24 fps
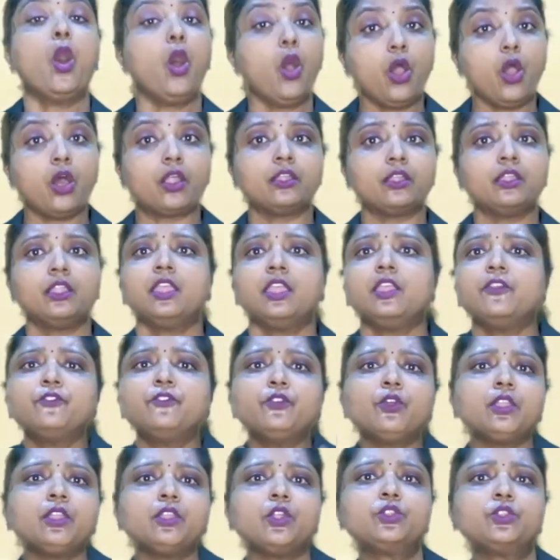or if
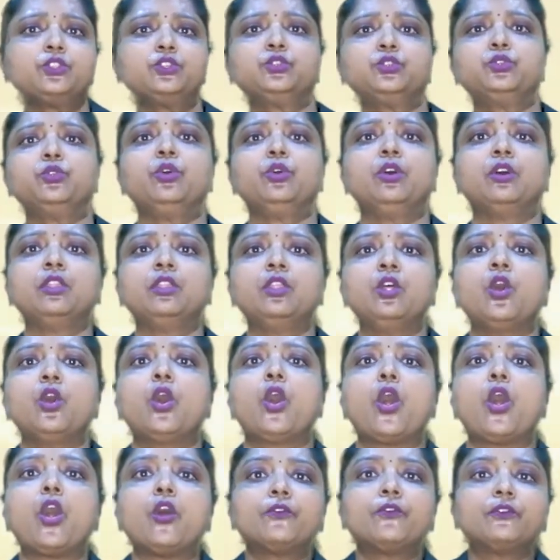you are not sure
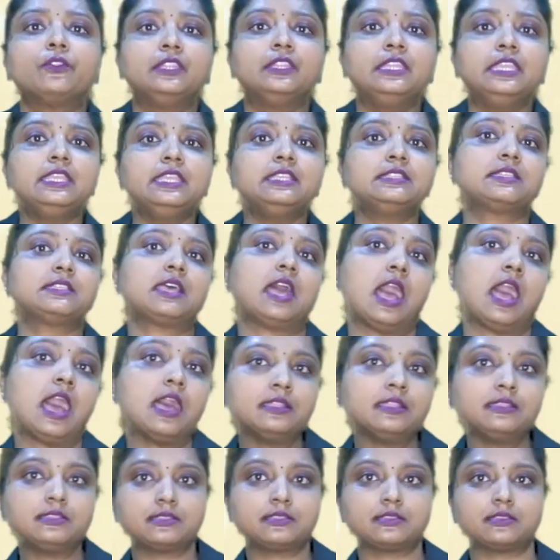of these
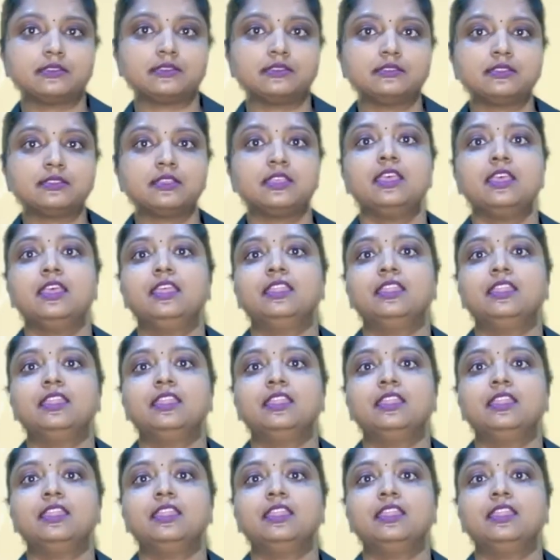answers,